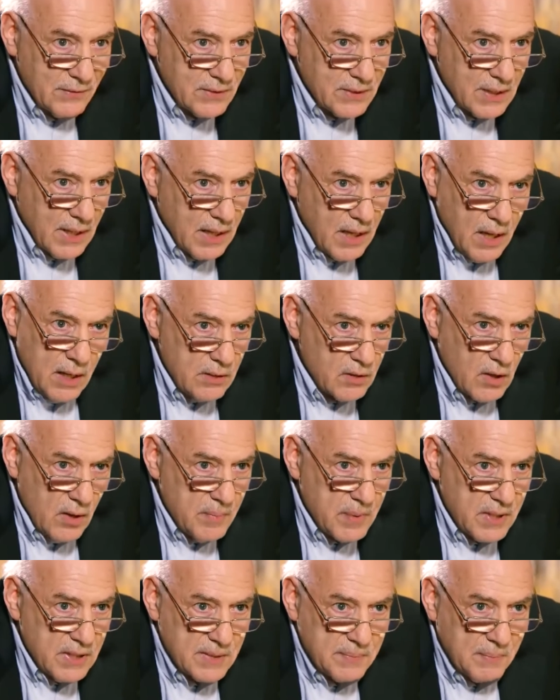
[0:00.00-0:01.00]
saying,
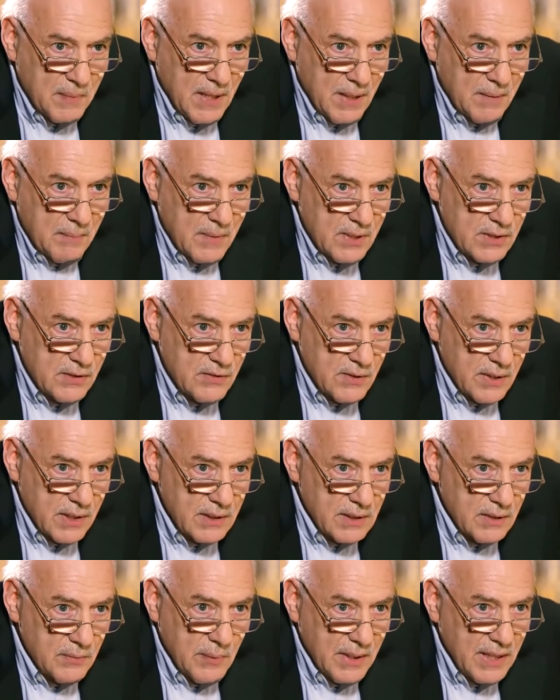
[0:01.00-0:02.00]
nobody's being
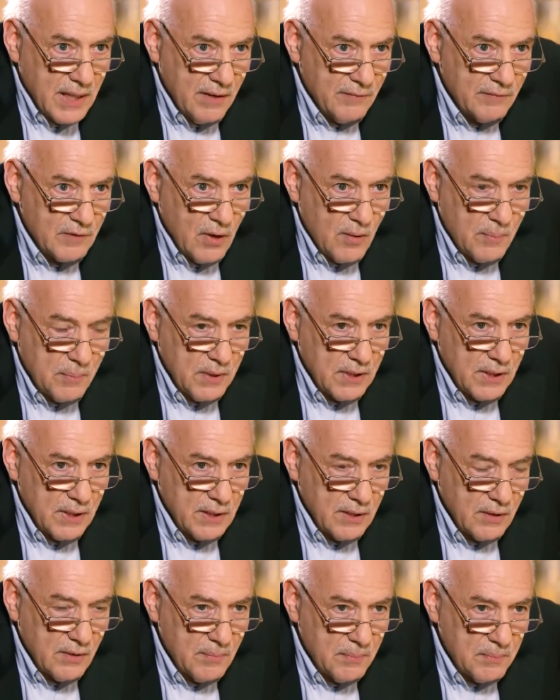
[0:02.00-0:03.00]
mistreated, we have no
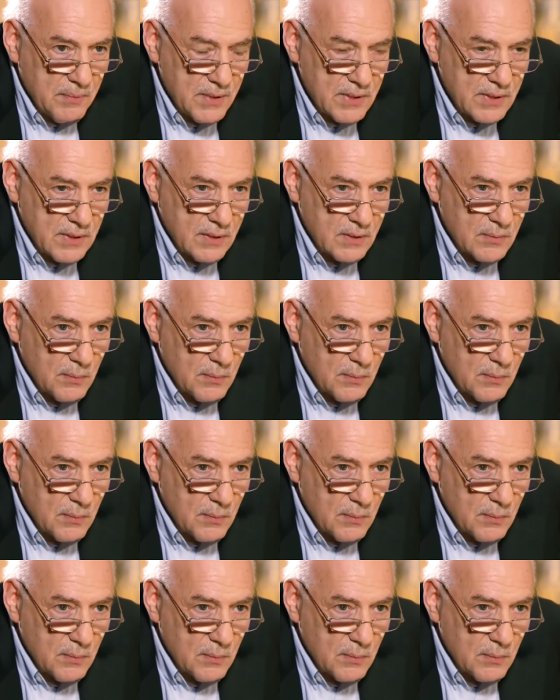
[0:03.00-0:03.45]
political prisoners.